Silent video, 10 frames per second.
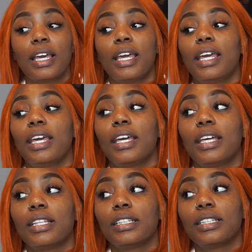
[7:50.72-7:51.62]

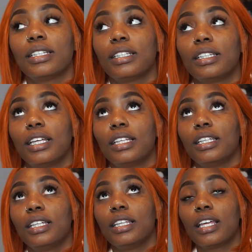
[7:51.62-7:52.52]
and
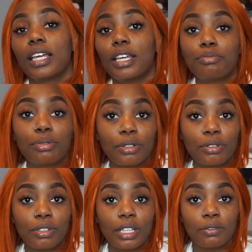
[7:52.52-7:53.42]
then in
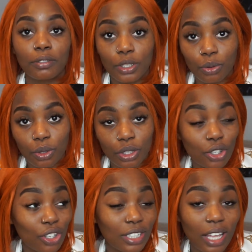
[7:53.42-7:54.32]
April, if it
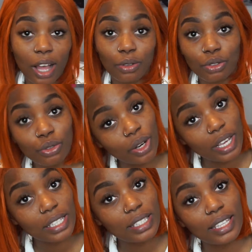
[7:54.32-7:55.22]
turned out
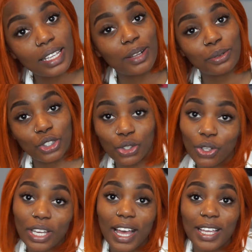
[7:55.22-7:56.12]
great, then I will show
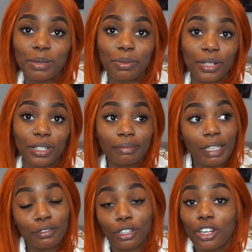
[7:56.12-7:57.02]
you guys. But
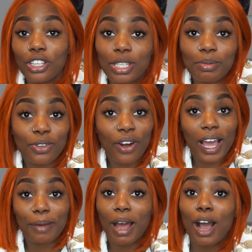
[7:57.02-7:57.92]
if you're not
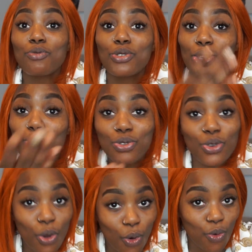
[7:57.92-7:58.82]
subscribed, how will you
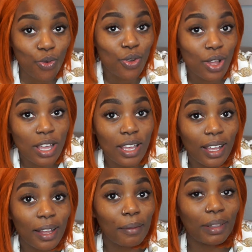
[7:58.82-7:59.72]
know?
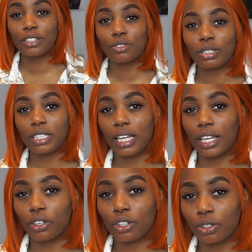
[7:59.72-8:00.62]
I
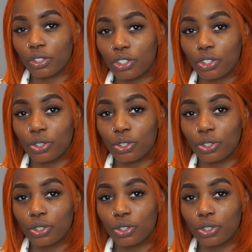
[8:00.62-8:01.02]
really encourage